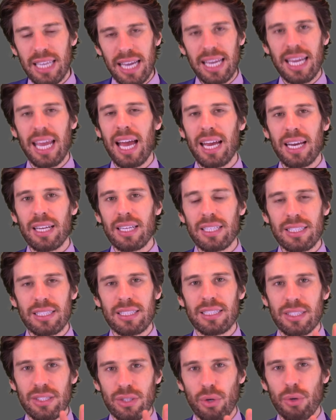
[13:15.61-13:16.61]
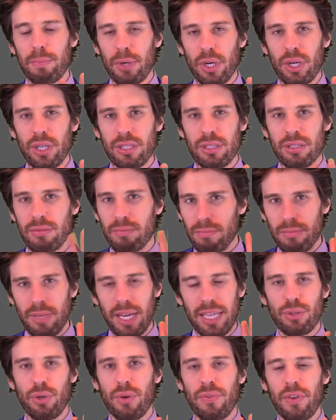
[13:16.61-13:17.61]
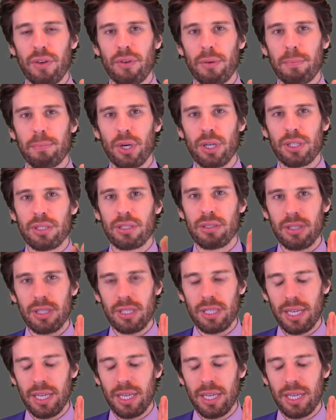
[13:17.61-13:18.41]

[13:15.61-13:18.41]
You gotta, two books, my two favorite books,